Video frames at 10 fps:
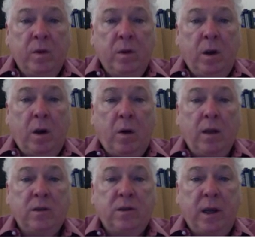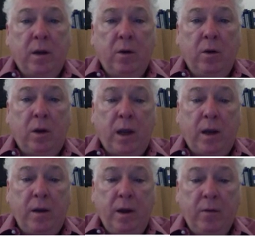All right, let's take a look at
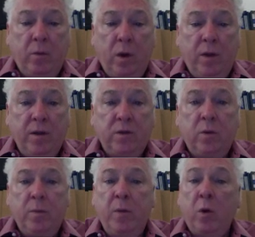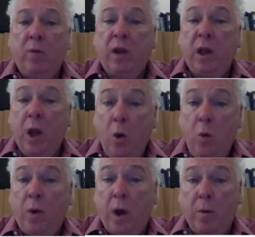another one. This would be more of a
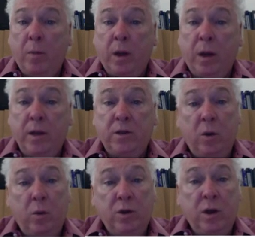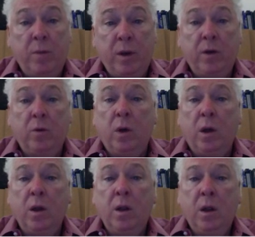low probability, so we're jumping
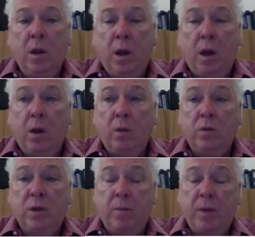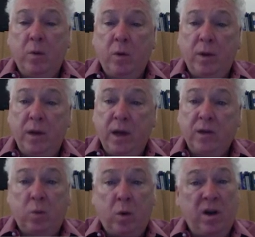into something where the
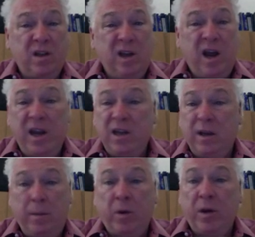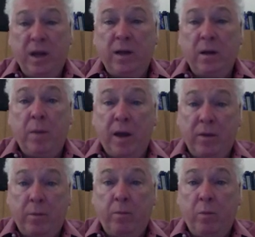next word is not easily predicted by
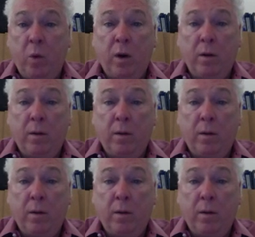the word